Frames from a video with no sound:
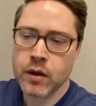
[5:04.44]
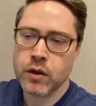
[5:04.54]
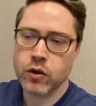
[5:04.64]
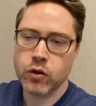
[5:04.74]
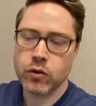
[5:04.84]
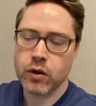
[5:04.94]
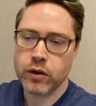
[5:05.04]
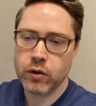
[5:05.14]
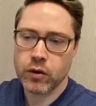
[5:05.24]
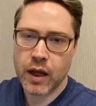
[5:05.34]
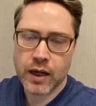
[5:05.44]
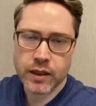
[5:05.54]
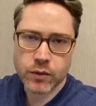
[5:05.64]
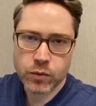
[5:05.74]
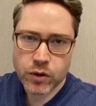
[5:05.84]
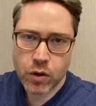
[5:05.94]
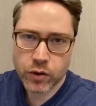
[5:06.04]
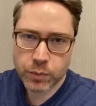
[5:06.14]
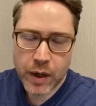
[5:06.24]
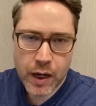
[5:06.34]
utilize what's called the
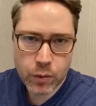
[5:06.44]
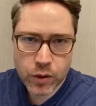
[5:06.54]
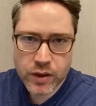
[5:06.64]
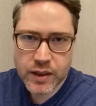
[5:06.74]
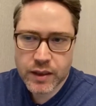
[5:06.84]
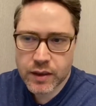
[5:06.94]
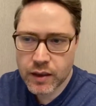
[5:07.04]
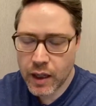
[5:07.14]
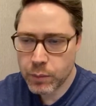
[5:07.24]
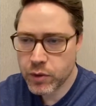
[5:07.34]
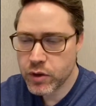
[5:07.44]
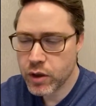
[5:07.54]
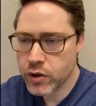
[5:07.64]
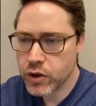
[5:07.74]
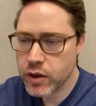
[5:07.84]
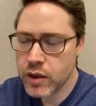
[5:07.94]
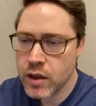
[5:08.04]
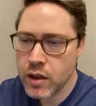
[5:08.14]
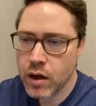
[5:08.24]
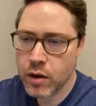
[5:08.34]
power-assisted liposuction.
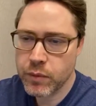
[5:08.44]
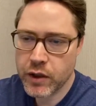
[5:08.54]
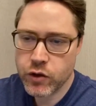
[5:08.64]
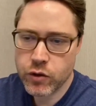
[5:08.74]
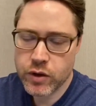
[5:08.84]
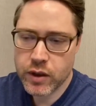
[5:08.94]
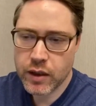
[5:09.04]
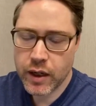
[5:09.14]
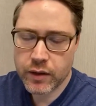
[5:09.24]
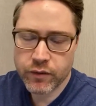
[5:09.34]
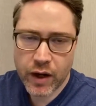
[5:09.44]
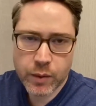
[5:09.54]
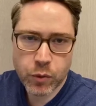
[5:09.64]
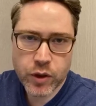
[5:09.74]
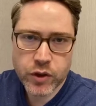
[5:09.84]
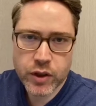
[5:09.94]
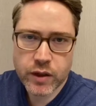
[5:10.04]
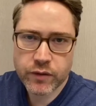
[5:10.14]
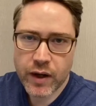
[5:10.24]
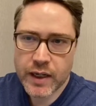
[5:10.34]
That's using a vibration
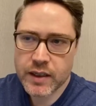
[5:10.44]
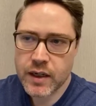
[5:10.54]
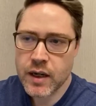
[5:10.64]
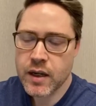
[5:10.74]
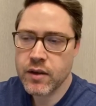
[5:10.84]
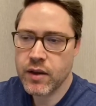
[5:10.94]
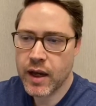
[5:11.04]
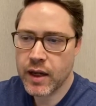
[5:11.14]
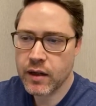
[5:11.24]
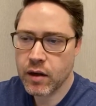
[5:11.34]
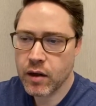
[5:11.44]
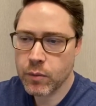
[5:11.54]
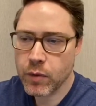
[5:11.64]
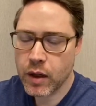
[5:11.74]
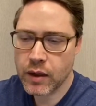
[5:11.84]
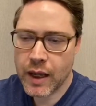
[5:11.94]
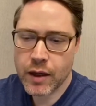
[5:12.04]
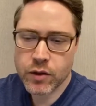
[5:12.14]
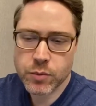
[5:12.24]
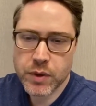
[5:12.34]
device that
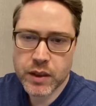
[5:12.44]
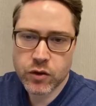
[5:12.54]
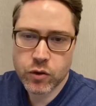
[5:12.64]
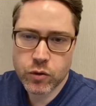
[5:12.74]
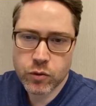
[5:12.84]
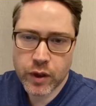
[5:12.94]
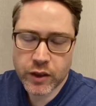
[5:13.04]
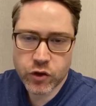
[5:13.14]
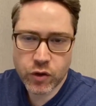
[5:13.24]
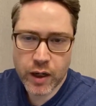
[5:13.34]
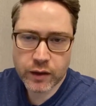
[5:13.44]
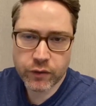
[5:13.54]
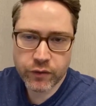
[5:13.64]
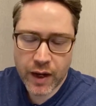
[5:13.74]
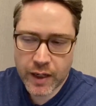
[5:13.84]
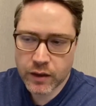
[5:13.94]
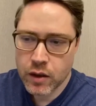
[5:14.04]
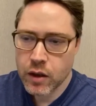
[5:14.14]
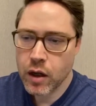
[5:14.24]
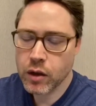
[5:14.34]
allows me to extract the fat
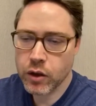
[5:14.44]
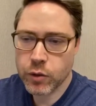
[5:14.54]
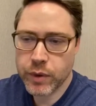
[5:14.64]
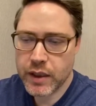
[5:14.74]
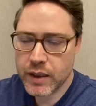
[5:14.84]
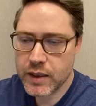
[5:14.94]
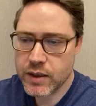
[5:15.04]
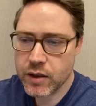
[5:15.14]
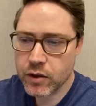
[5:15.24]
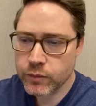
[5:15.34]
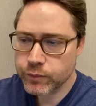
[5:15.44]
a little bit easier.